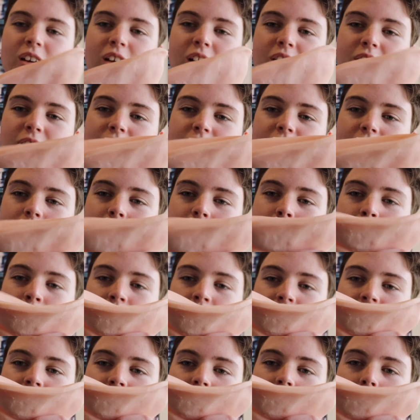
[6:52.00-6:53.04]
just, like,
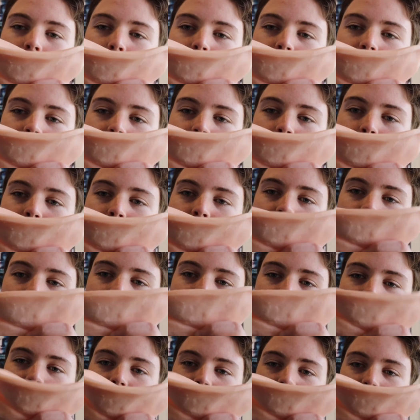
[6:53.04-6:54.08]
press it up a little bit.
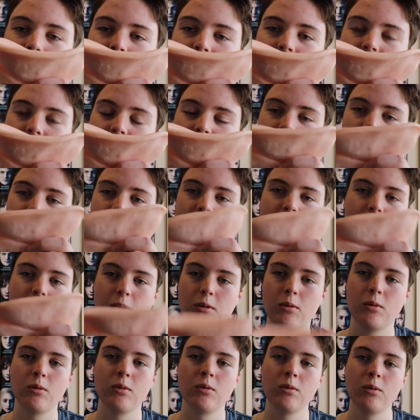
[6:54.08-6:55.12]
You need, like,
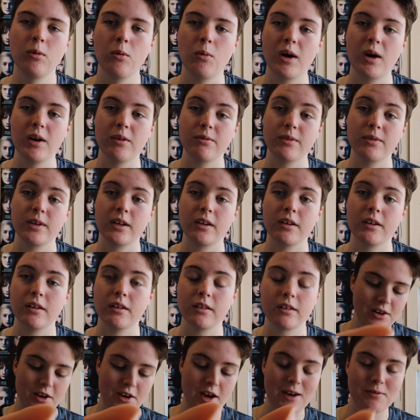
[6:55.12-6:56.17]
one finger.
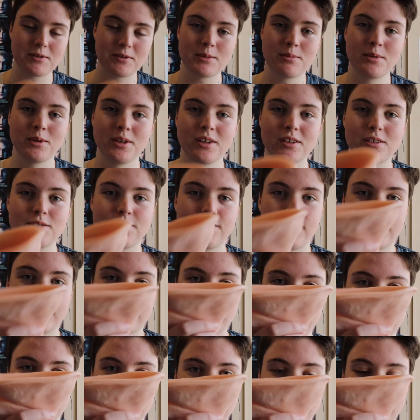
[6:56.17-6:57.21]
You have to put it
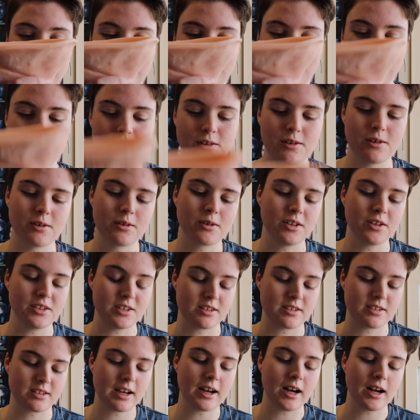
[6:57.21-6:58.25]
directly underneath you, because
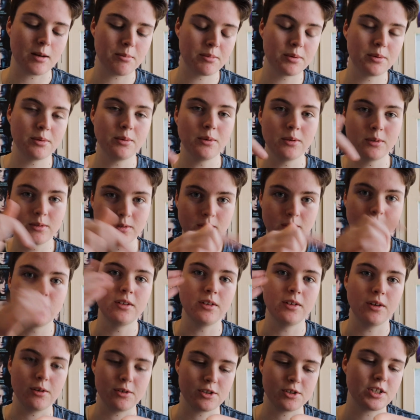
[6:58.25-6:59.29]
it's cup,
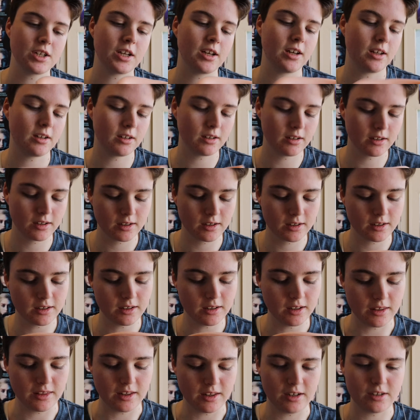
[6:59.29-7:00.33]
no shit,
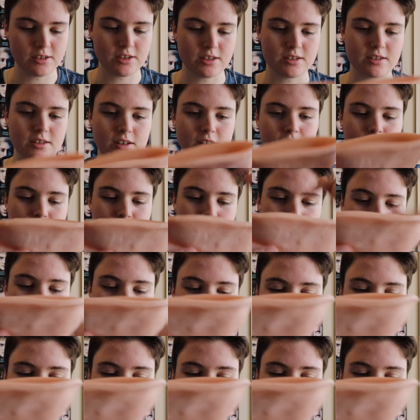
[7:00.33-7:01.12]
and then it just goes straight